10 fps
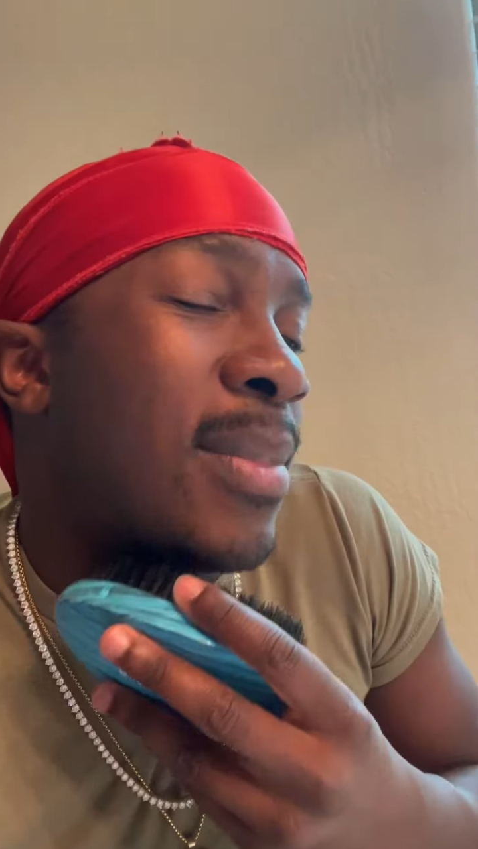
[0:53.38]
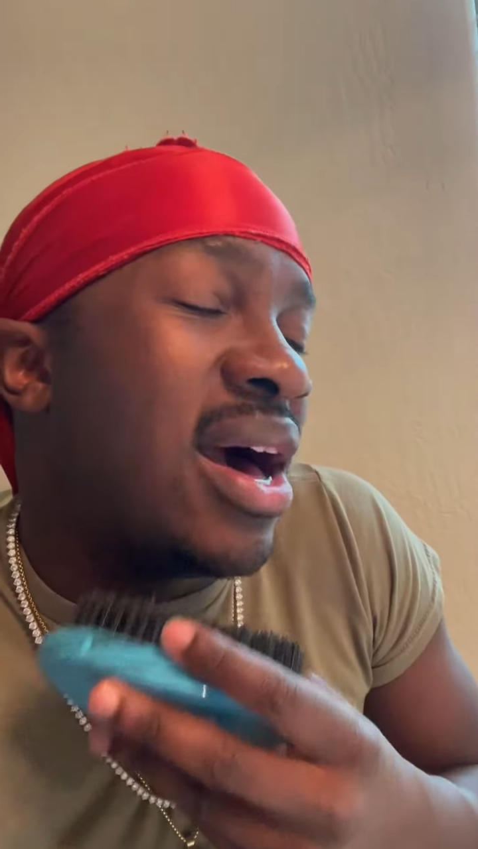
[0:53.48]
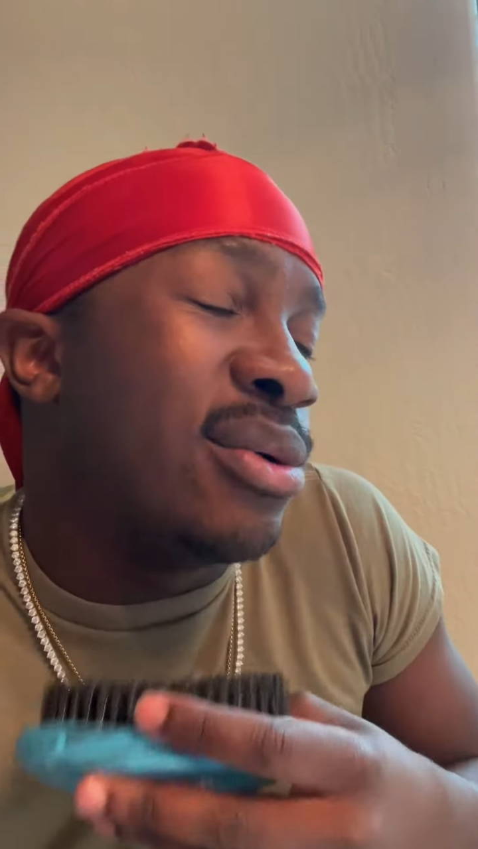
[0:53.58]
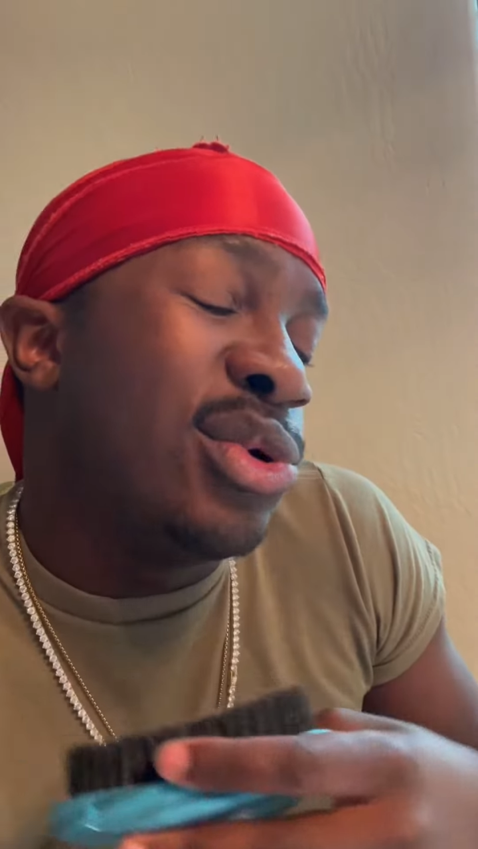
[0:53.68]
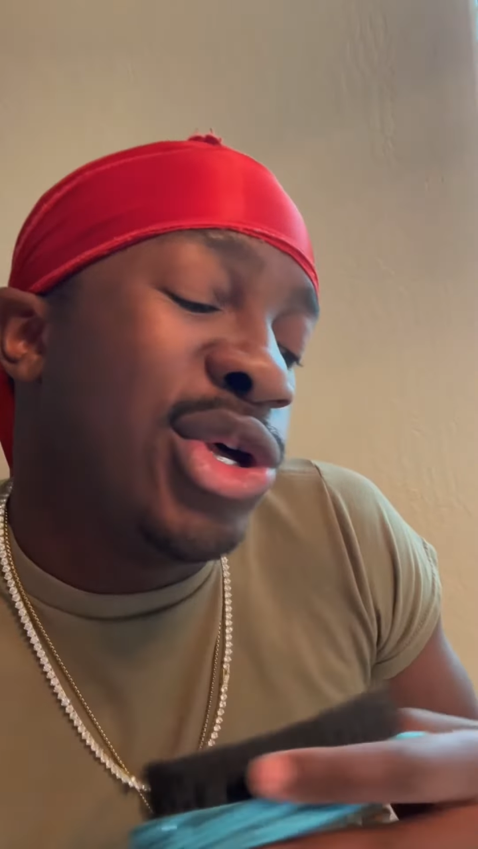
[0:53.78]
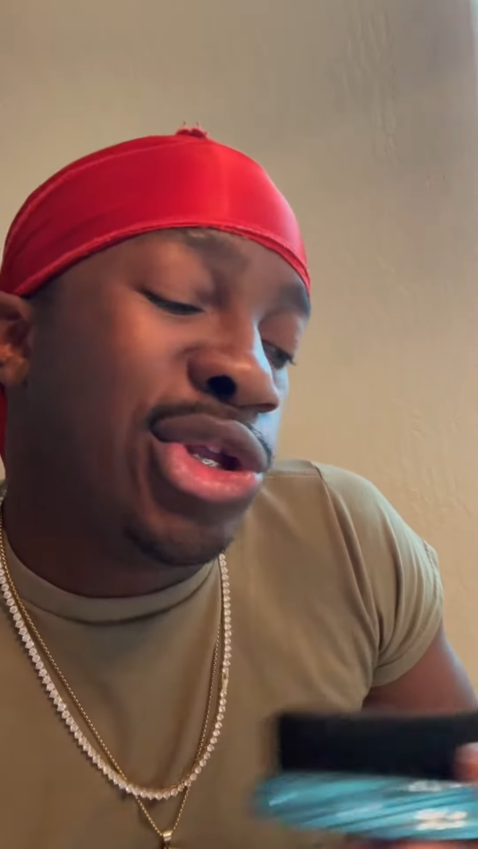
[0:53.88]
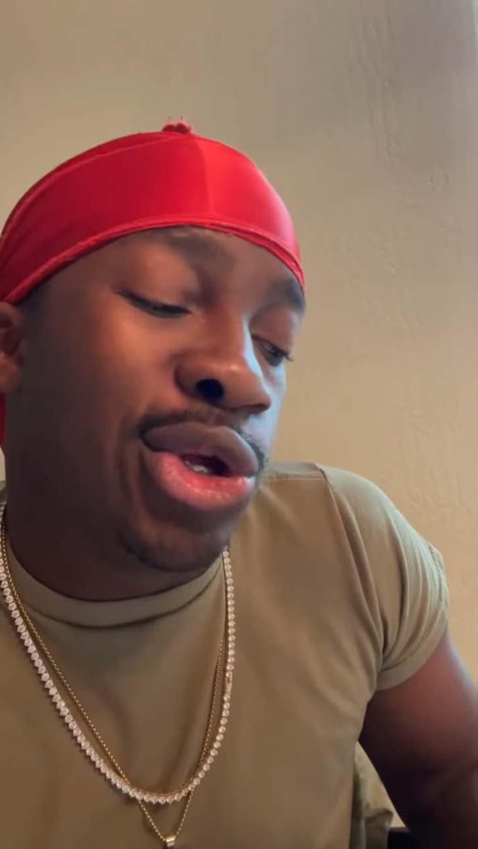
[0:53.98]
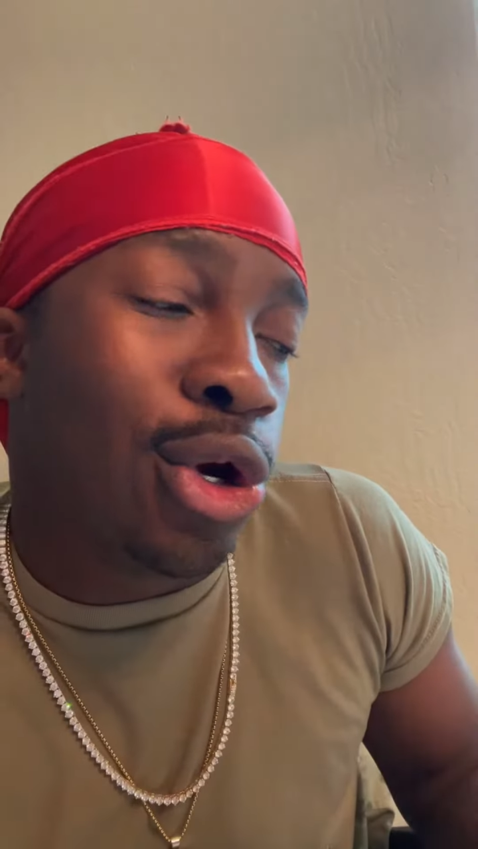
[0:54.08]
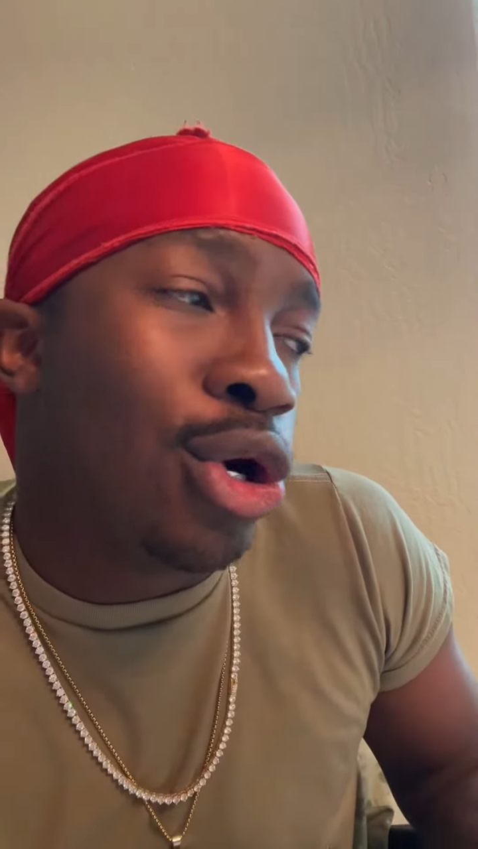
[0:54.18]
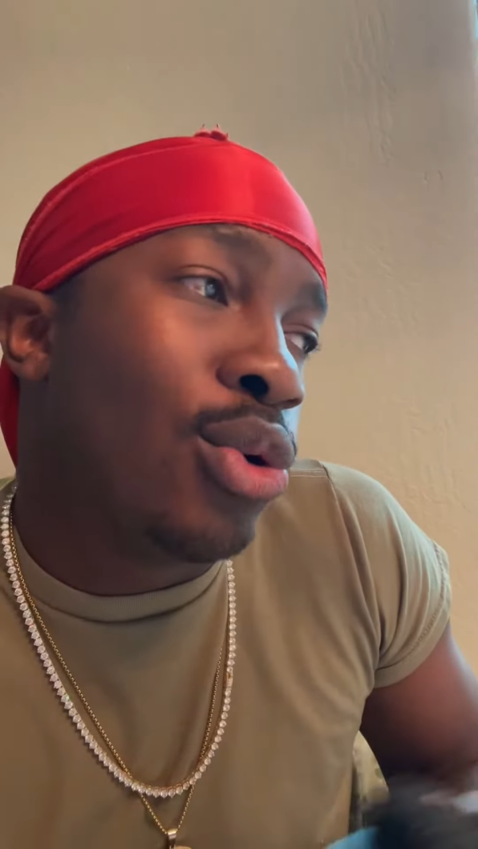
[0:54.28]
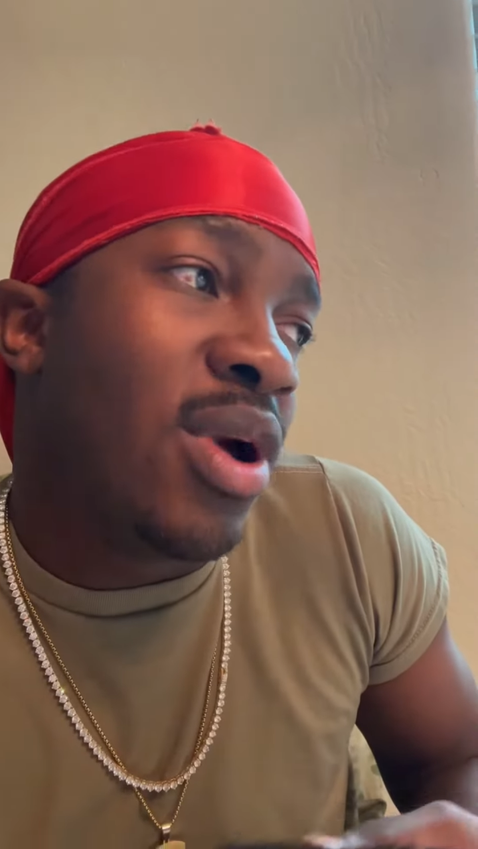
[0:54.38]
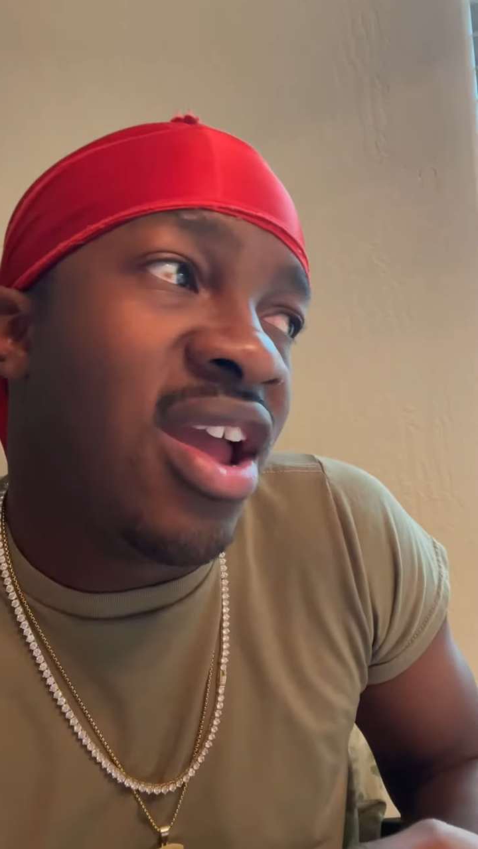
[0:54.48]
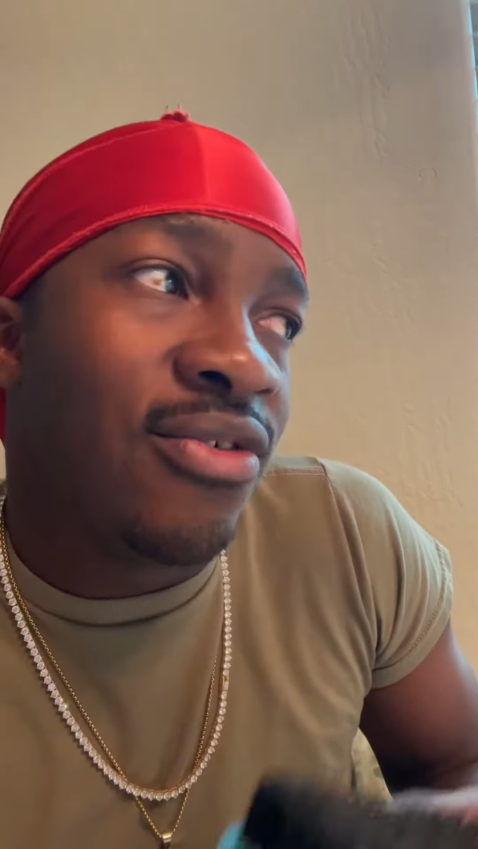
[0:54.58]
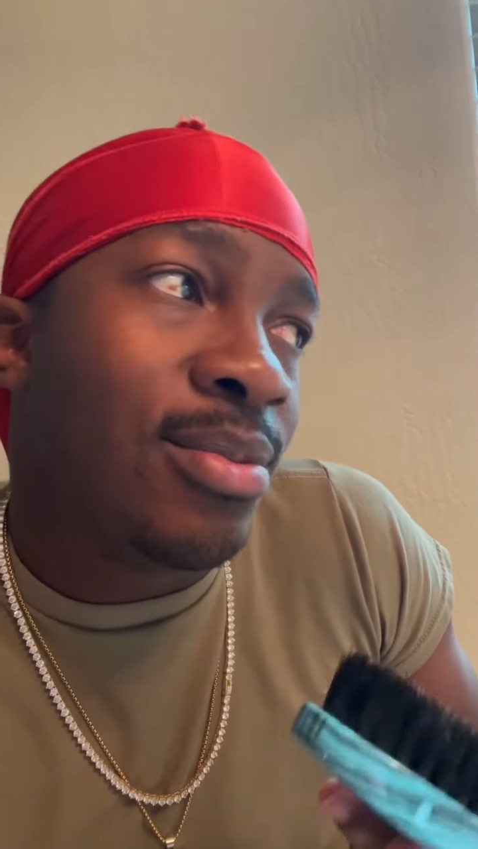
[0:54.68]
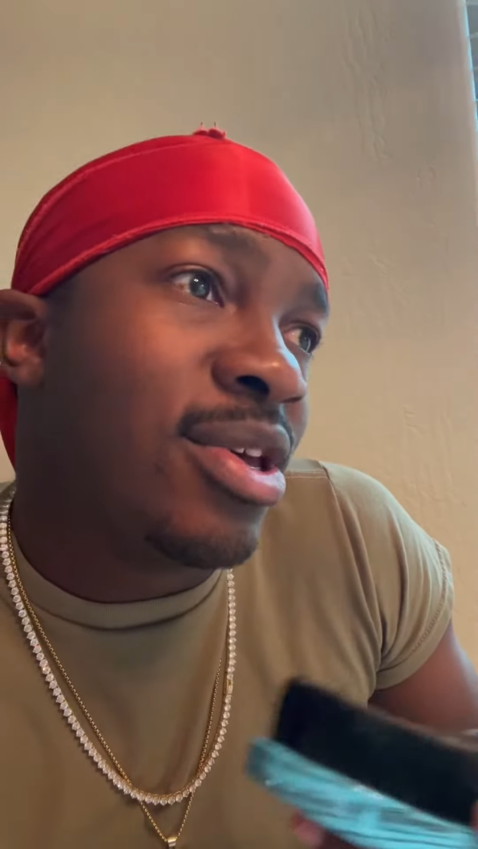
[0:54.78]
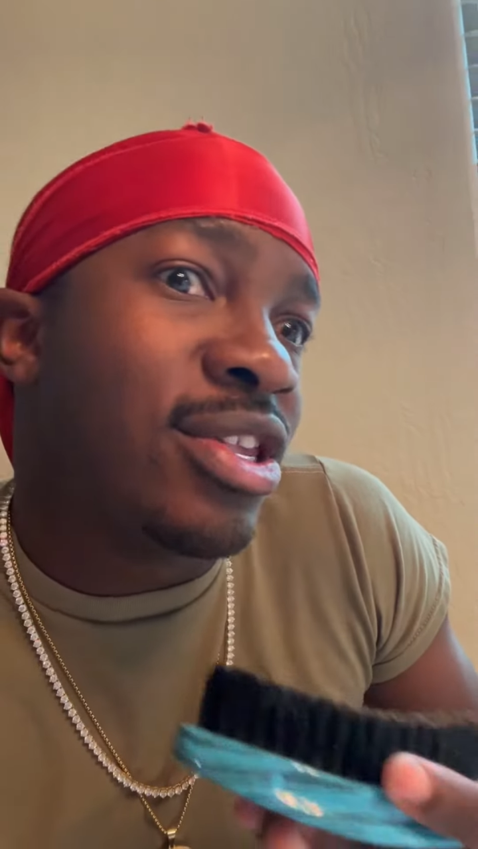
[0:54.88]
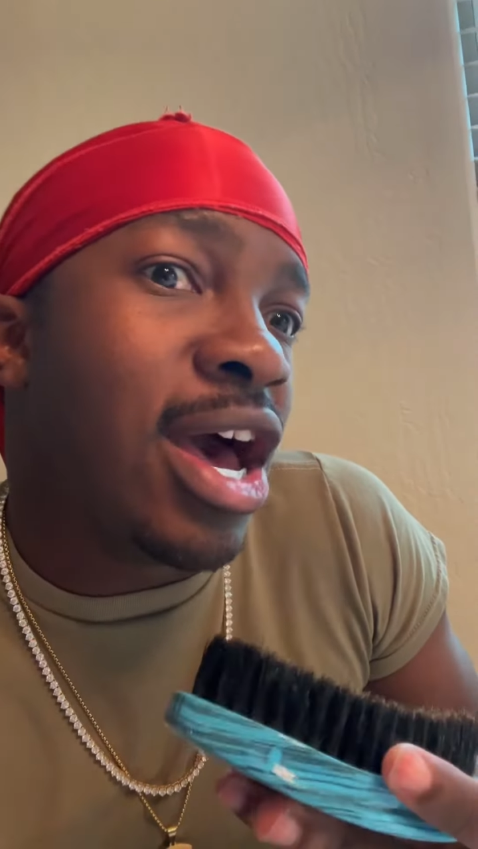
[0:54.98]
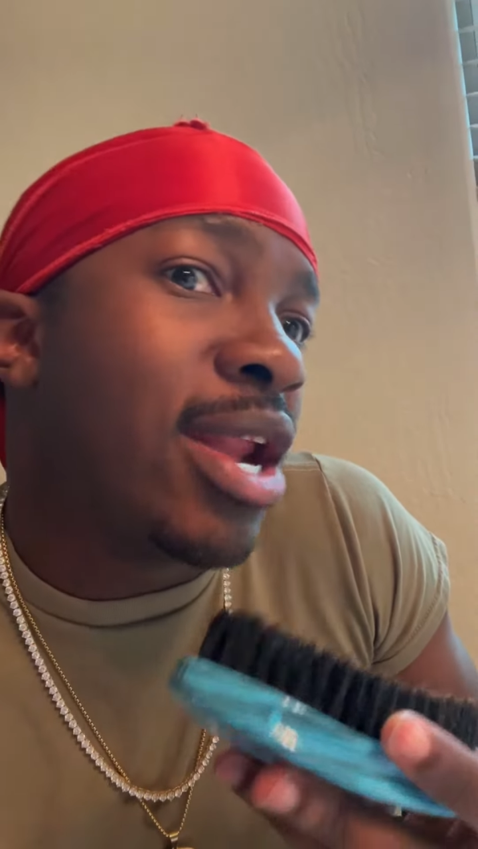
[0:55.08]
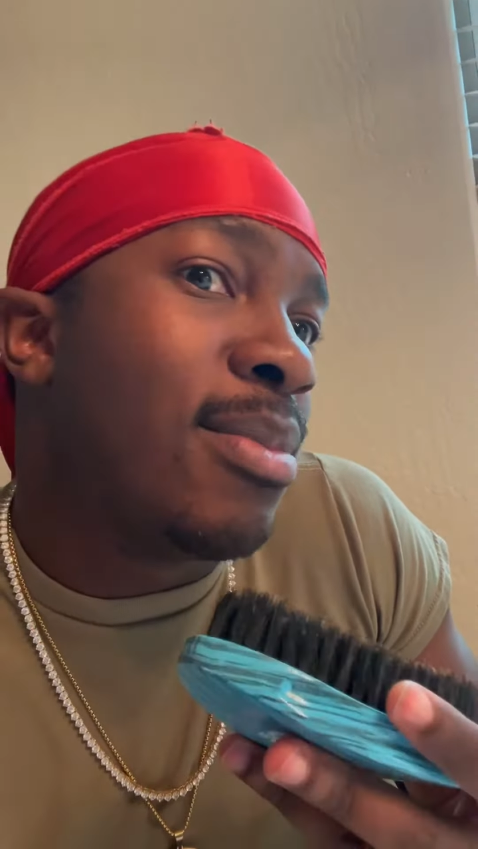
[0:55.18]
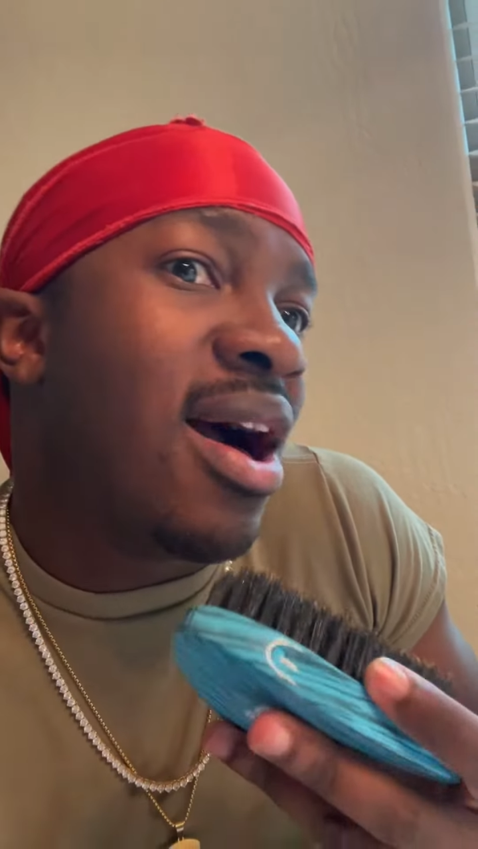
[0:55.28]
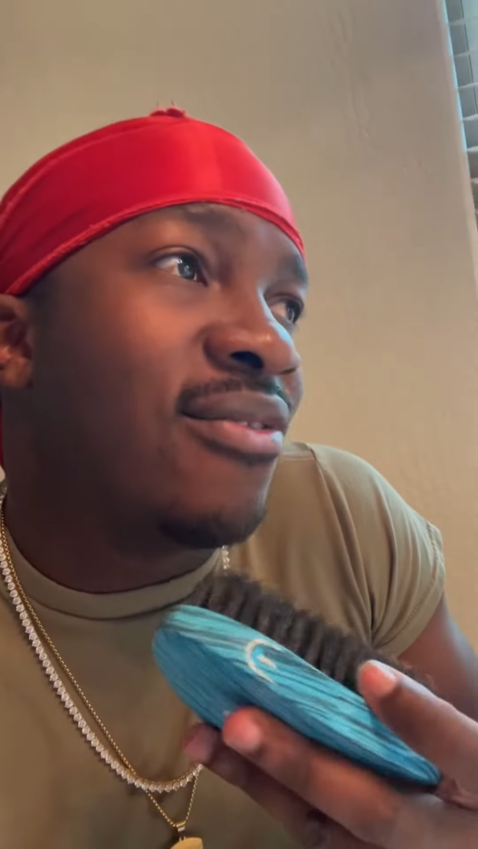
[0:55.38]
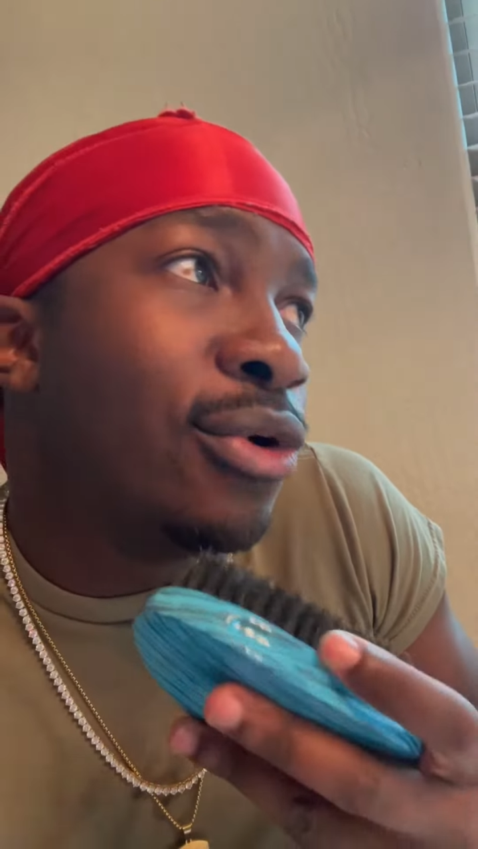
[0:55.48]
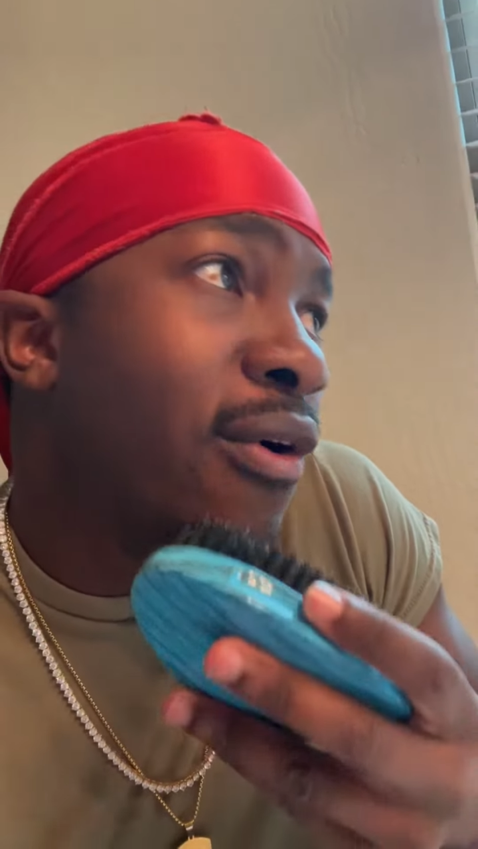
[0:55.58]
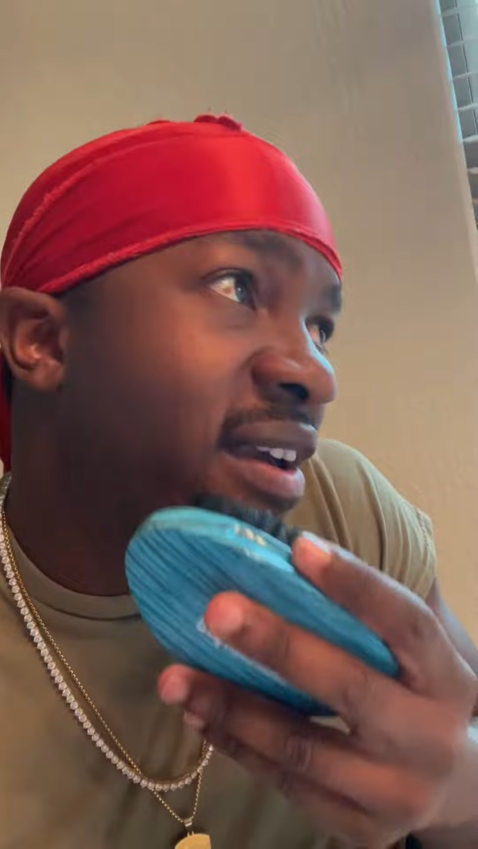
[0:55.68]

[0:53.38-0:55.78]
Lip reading: about turn away from the sound of my voice.